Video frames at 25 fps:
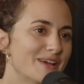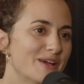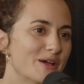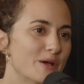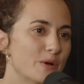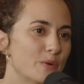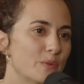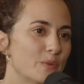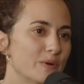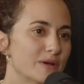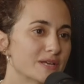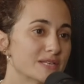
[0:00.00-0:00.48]

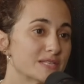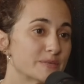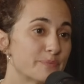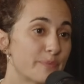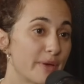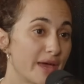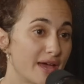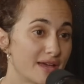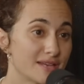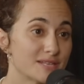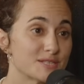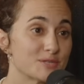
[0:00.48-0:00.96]
was
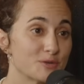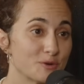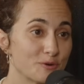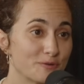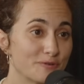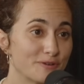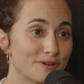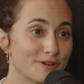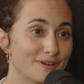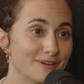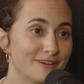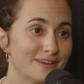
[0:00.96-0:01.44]

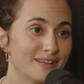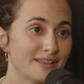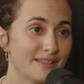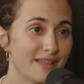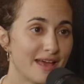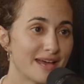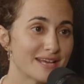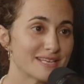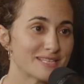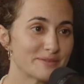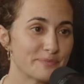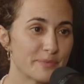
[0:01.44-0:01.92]
Passover,
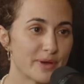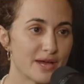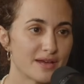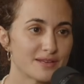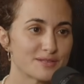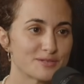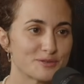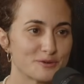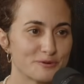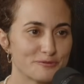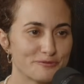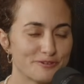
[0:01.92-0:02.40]
last
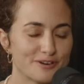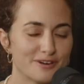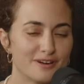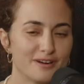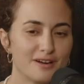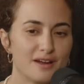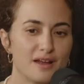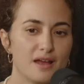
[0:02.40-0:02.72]
Passover.